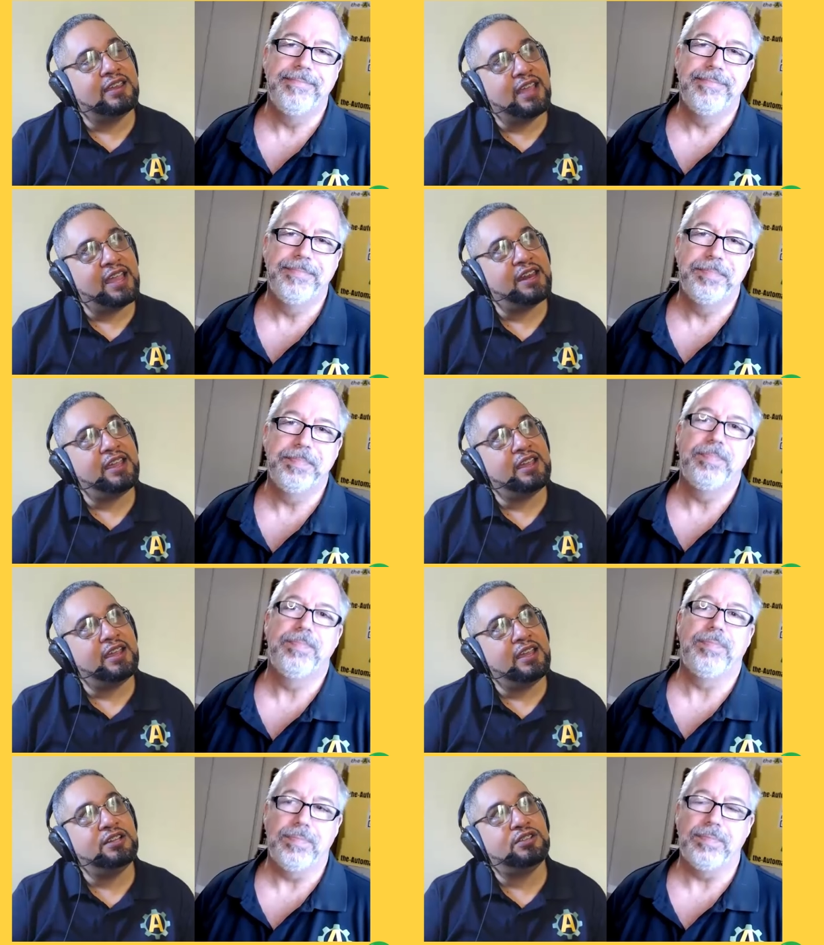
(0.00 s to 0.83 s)

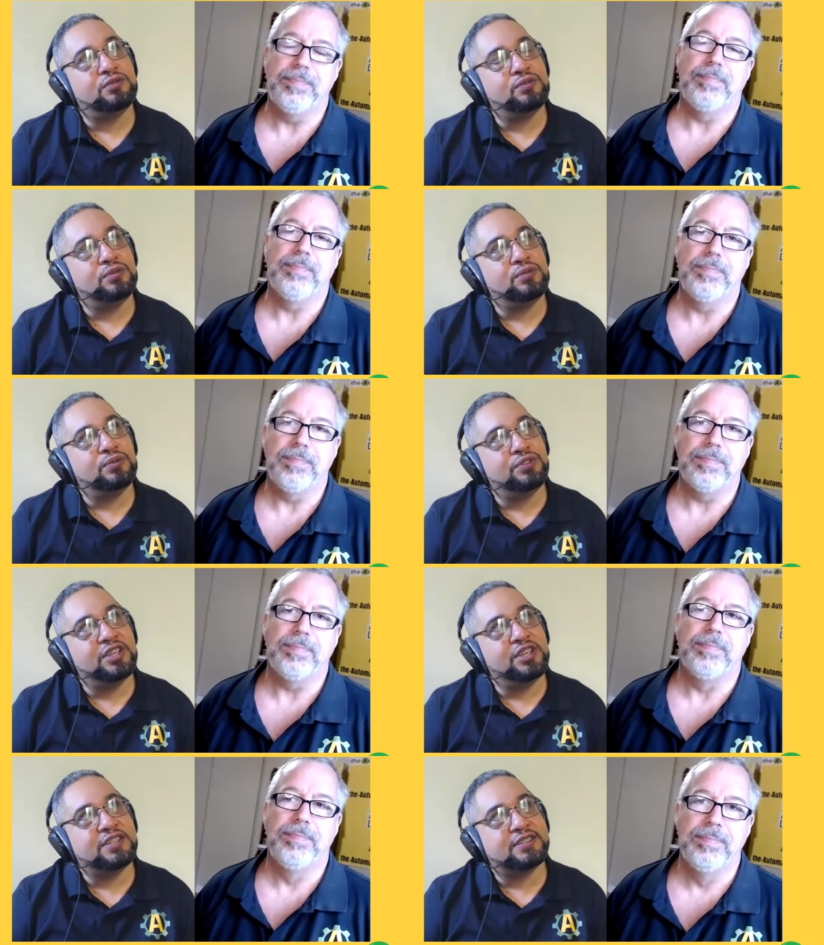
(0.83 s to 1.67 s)
Speaker 1: getting
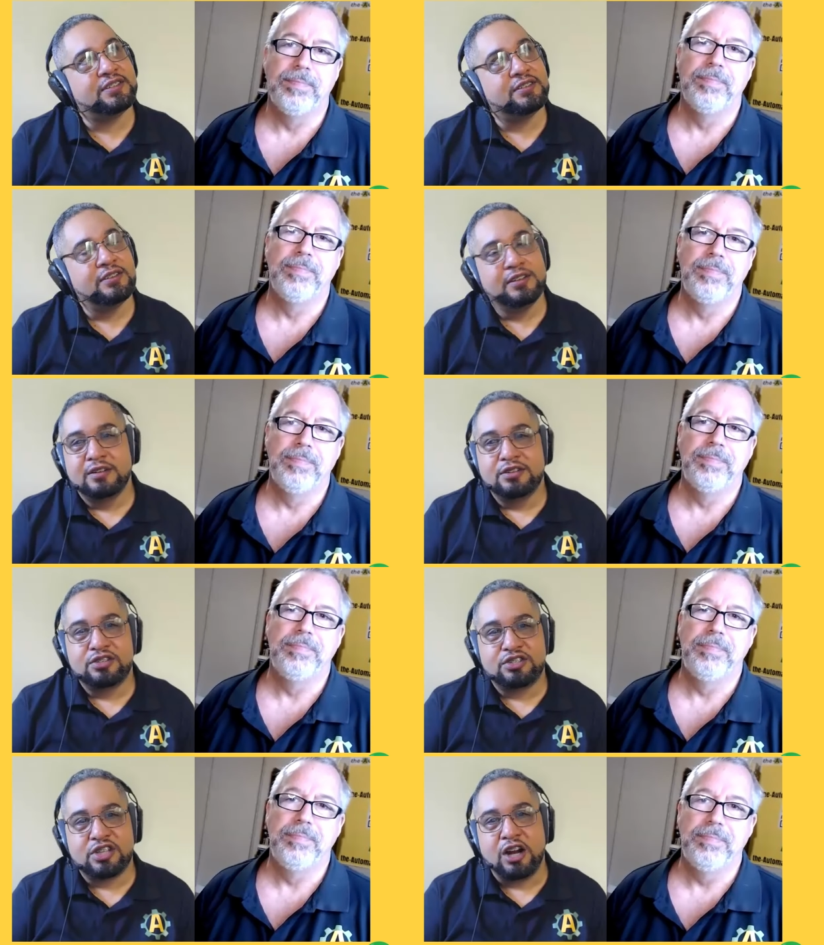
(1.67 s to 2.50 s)
into this
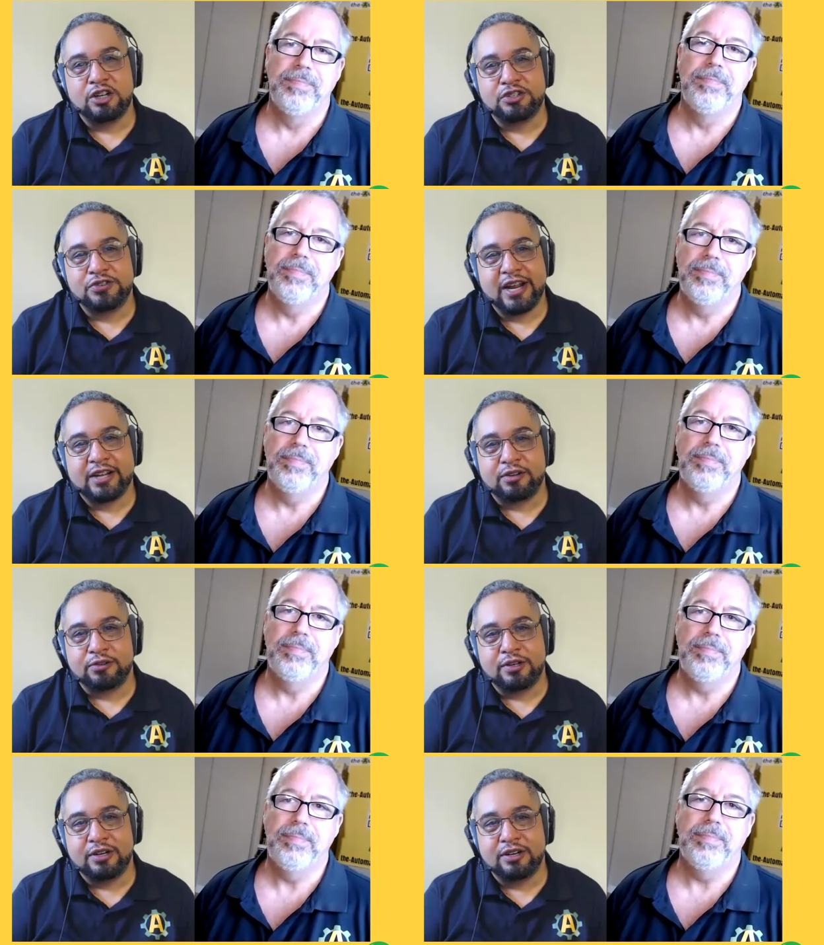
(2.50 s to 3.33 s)
Star
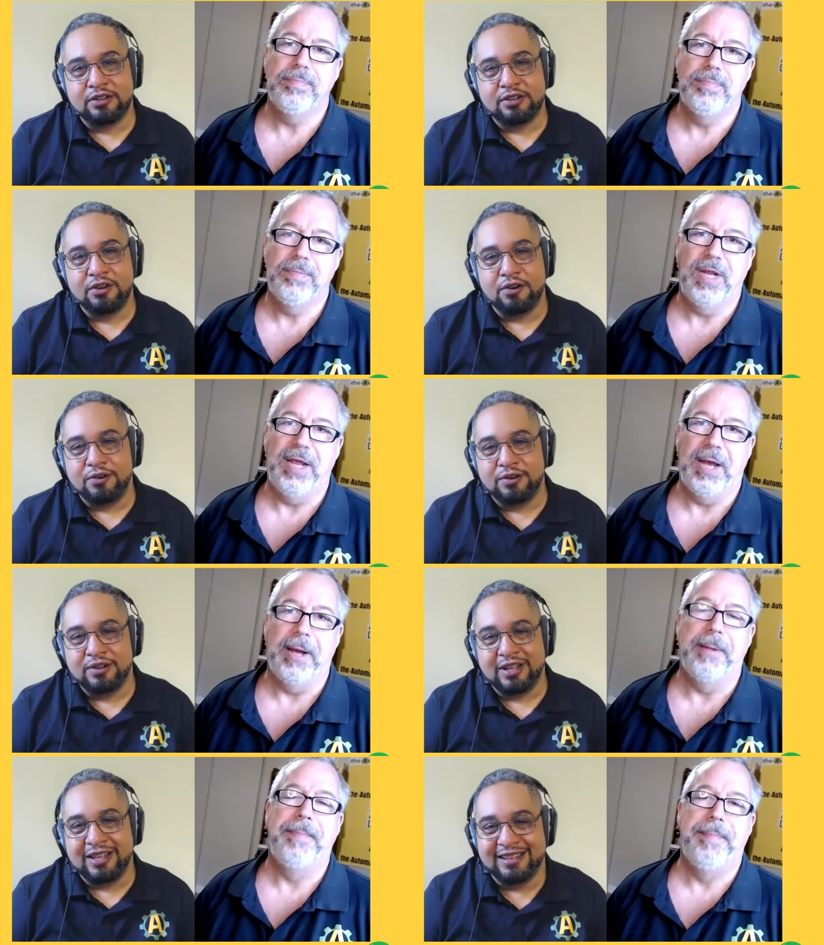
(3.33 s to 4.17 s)
Trek or you
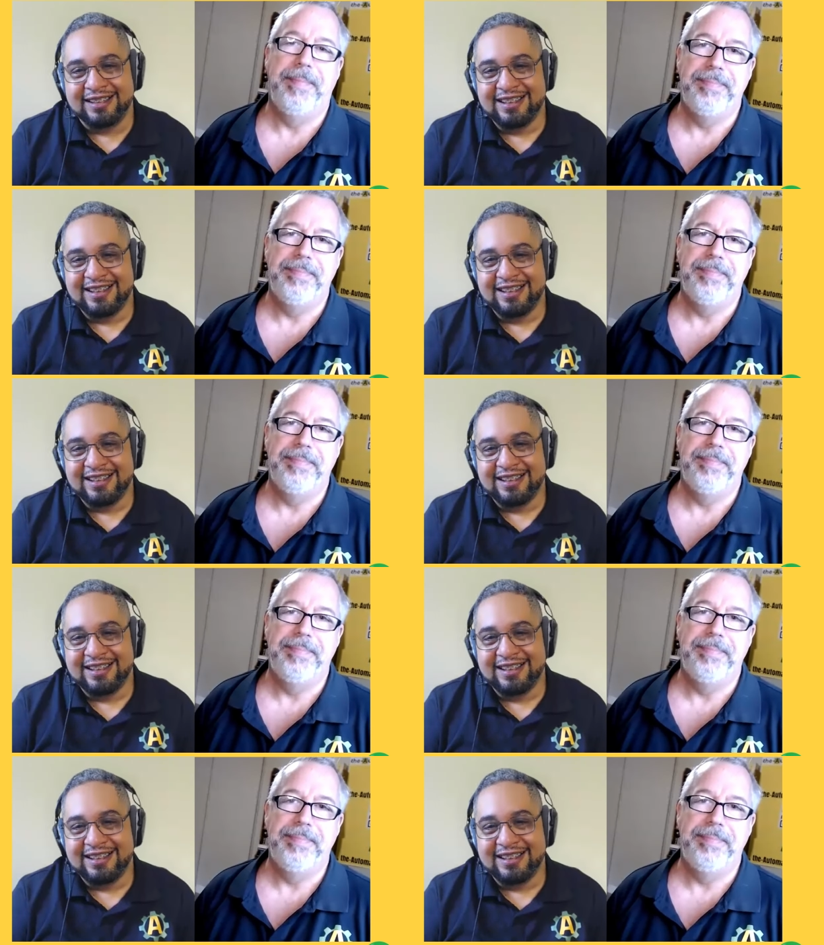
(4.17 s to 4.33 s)
know oh.